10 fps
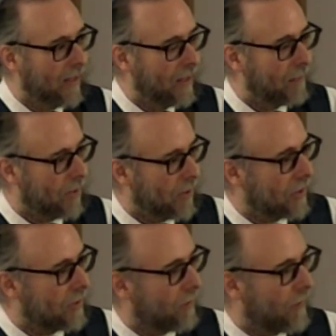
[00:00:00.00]
but also
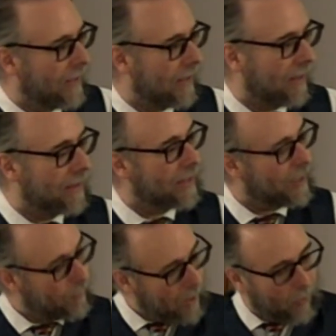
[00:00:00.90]
defending the
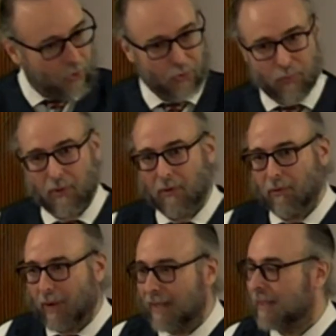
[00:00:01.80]
spiritual
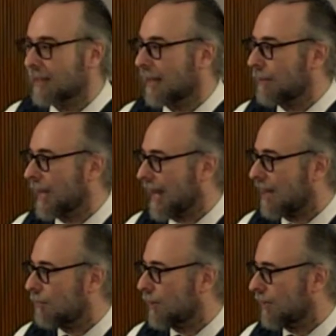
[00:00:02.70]
rights we
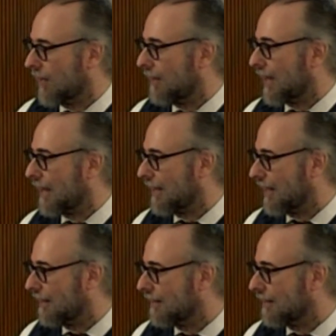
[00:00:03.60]
have within that land,